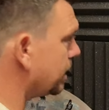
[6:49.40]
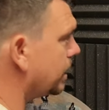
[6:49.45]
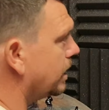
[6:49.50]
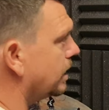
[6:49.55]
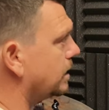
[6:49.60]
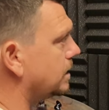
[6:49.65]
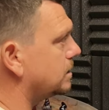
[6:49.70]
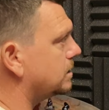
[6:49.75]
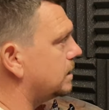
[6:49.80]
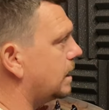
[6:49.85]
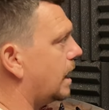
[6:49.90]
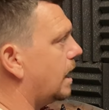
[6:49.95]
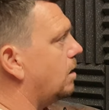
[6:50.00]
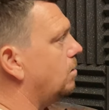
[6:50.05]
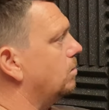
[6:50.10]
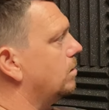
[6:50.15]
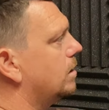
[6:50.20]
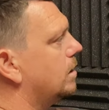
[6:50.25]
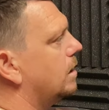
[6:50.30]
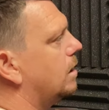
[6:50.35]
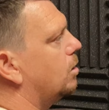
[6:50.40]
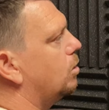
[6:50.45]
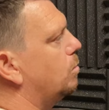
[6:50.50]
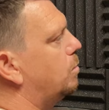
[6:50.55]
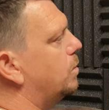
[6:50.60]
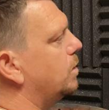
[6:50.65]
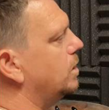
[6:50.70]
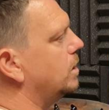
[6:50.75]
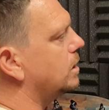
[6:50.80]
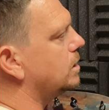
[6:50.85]
things now
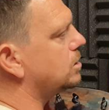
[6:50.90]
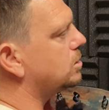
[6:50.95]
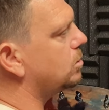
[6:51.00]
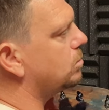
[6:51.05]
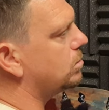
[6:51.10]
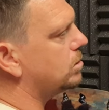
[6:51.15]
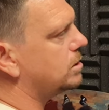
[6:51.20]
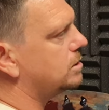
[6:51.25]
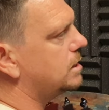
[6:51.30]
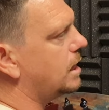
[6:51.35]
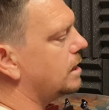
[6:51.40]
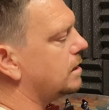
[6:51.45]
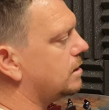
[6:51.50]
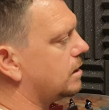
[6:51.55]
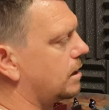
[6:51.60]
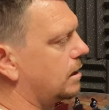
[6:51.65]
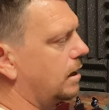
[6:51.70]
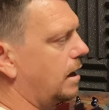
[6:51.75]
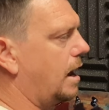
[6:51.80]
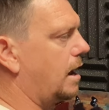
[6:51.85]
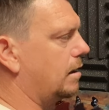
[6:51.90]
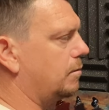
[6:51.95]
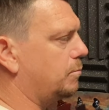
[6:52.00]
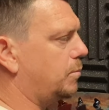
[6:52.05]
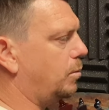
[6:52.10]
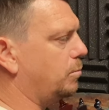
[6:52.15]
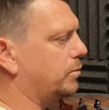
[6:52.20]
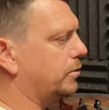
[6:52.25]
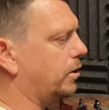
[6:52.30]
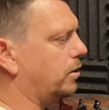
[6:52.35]
up here. So we're going to take the
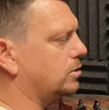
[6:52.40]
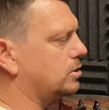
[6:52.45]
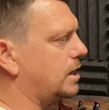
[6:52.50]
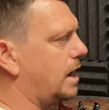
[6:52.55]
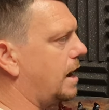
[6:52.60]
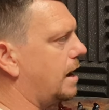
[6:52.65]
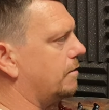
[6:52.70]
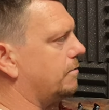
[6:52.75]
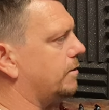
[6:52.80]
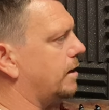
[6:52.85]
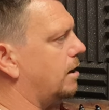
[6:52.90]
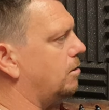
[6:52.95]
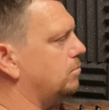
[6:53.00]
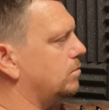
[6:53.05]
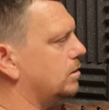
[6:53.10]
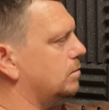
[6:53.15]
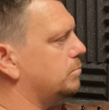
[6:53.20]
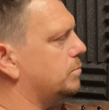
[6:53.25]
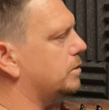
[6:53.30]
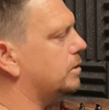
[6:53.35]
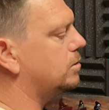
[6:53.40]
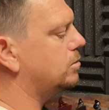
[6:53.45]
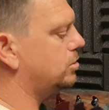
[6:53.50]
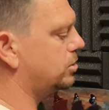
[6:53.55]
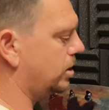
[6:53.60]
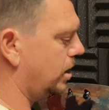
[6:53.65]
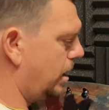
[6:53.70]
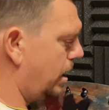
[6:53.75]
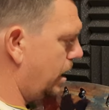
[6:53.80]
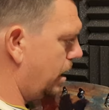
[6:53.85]
Bob Ross half rounded
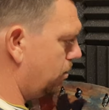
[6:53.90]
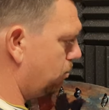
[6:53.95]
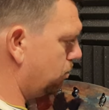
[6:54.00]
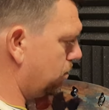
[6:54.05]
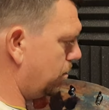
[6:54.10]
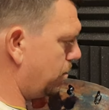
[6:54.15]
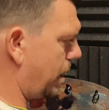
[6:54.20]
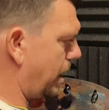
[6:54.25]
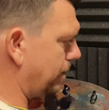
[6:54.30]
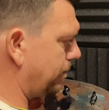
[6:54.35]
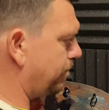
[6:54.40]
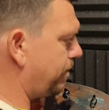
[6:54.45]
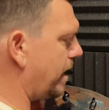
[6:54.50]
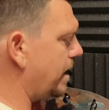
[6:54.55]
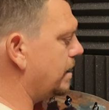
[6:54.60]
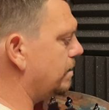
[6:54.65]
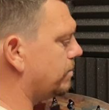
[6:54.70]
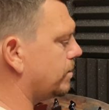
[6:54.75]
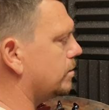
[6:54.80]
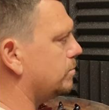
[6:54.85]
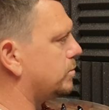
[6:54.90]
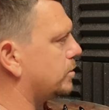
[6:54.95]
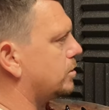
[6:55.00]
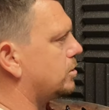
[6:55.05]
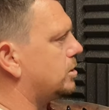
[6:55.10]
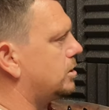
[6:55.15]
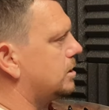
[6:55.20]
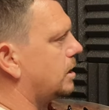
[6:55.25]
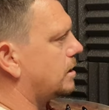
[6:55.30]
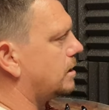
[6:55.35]
brush. One of my favourite
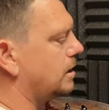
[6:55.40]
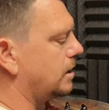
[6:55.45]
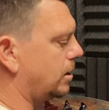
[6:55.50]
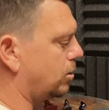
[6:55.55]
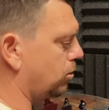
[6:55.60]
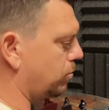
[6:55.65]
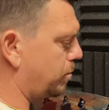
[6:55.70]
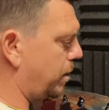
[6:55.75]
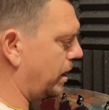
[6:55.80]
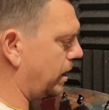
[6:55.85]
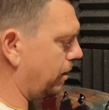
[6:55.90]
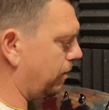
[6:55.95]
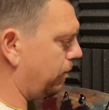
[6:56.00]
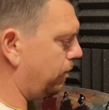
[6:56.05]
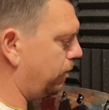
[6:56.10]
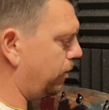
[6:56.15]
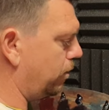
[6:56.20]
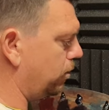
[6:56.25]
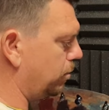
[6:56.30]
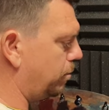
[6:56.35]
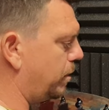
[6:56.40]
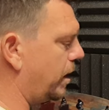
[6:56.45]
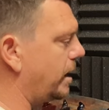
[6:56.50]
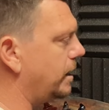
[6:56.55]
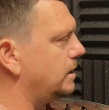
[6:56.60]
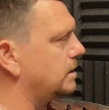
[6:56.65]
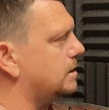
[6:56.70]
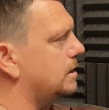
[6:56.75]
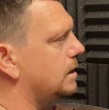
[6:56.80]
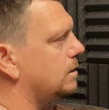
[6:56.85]
brushes. I think you could paint a full
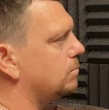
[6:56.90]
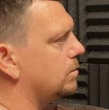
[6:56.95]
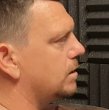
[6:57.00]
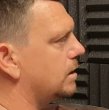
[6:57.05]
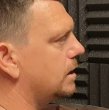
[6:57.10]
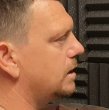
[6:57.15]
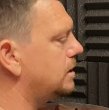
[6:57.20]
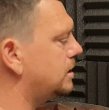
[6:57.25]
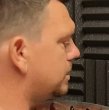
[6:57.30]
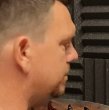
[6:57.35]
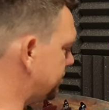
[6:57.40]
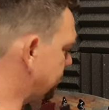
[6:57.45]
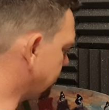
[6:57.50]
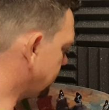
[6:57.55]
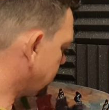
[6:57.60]
painting with this